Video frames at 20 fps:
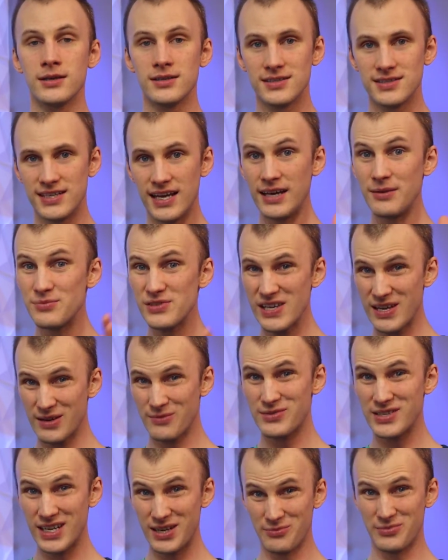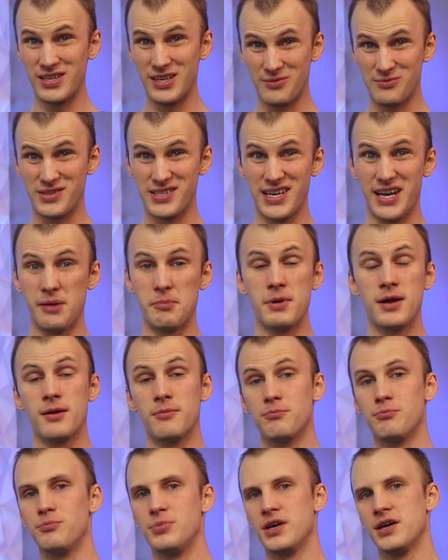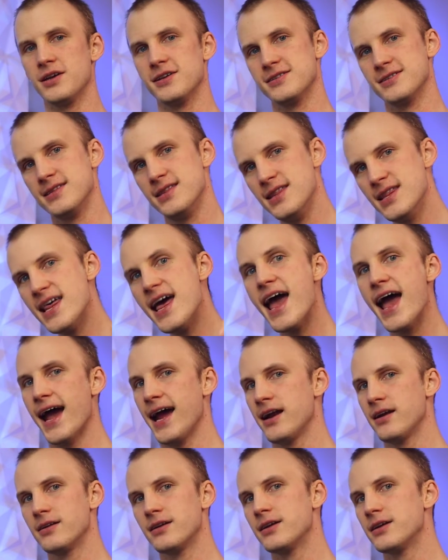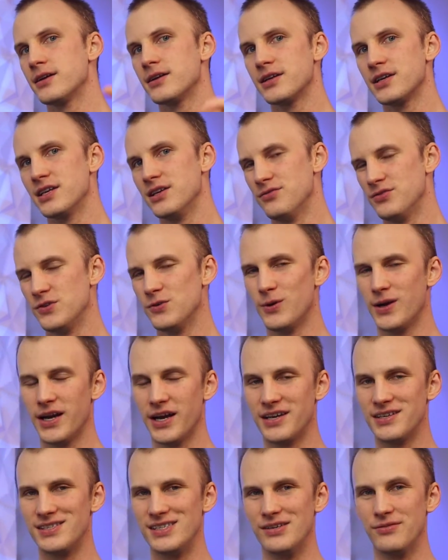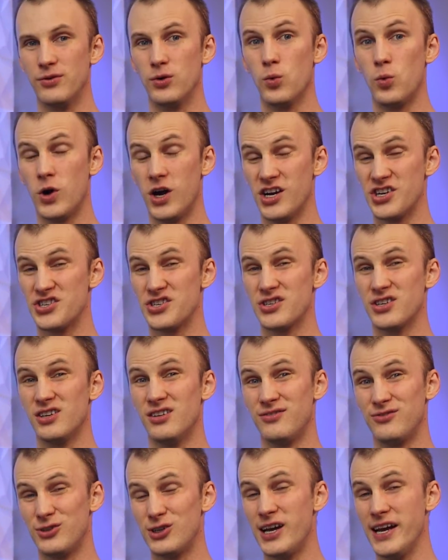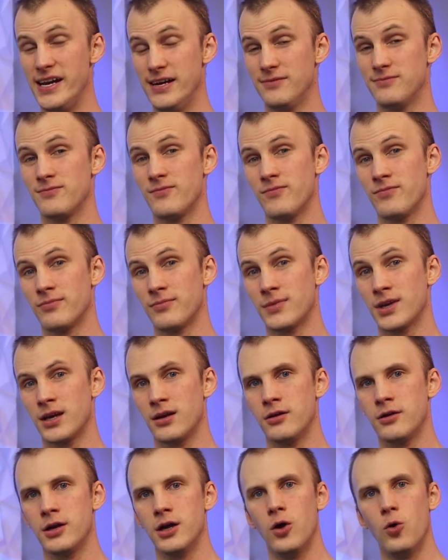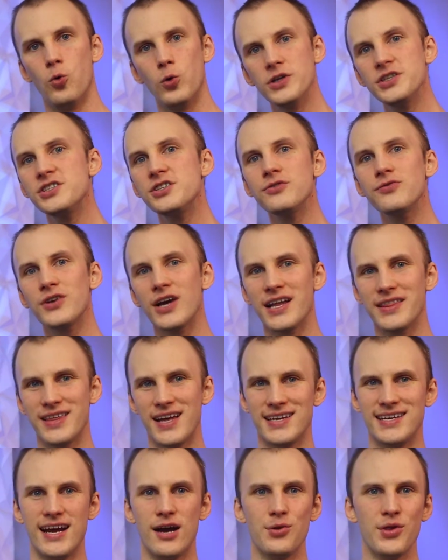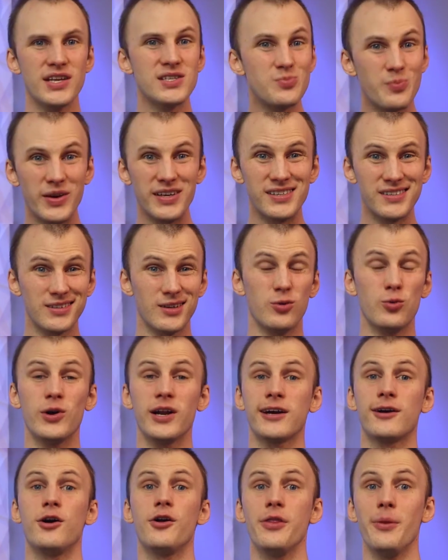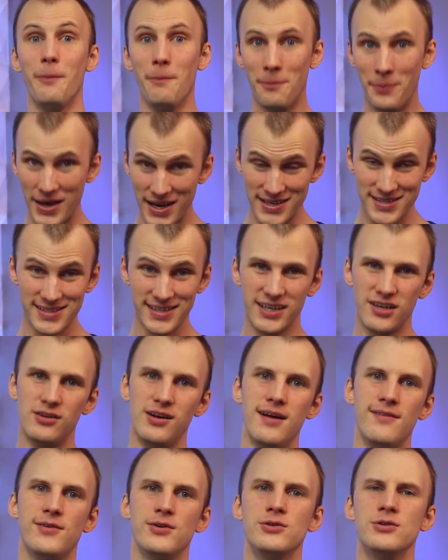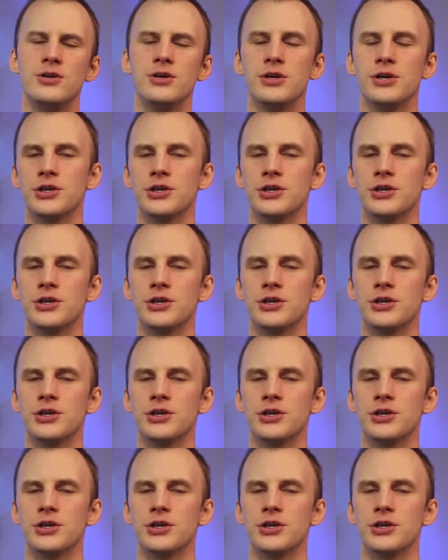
Same, same, same, same, same, because that gives you a nice even wash of light. Once you've got that down, that's basically what I call the basic level.